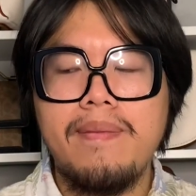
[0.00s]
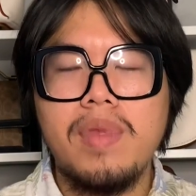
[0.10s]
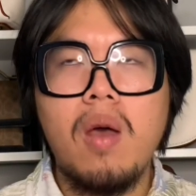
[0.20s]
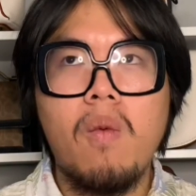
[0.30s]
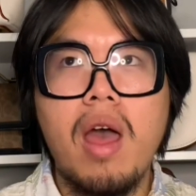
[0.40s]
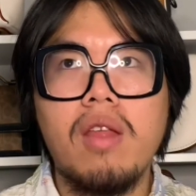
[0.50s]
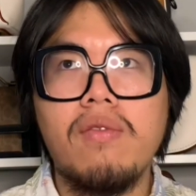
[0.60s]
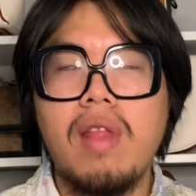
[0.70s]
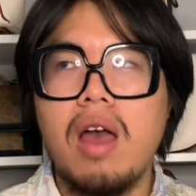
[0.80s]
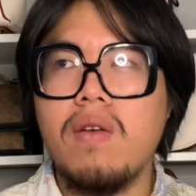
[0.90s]
Not
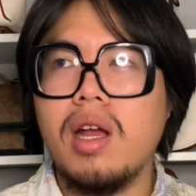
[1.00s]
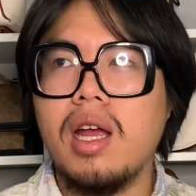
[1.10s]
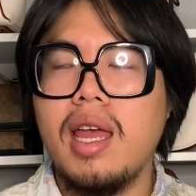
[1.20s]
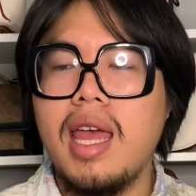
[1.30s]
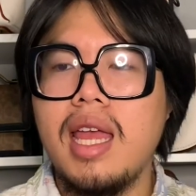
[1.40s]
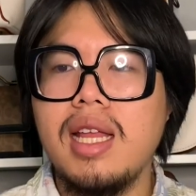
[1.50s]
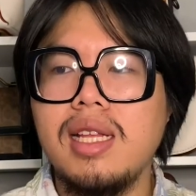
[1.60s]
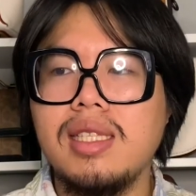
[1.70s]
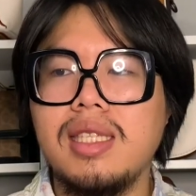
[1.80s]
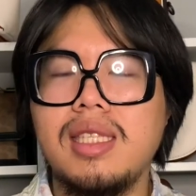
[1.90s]
wildflower.
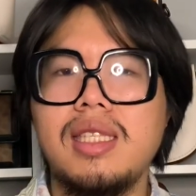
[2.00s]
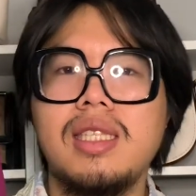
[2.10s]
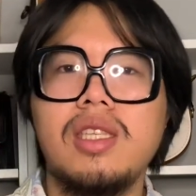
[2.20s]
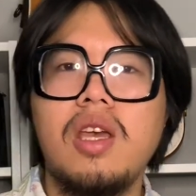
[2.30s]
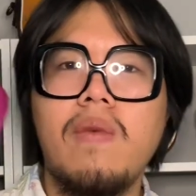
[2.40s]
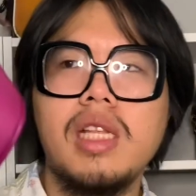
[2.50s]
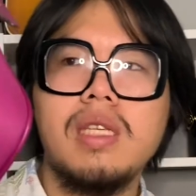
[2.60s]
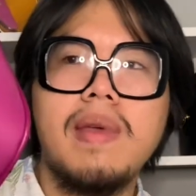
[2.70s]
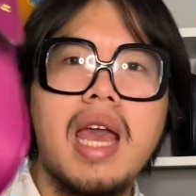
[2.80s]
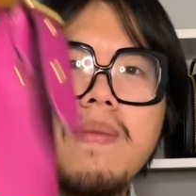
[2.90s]
It's going to
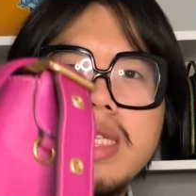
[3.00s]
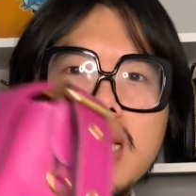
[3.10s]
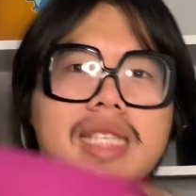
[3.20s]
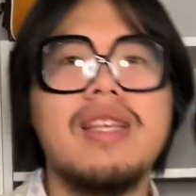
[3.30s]
be hibiscus.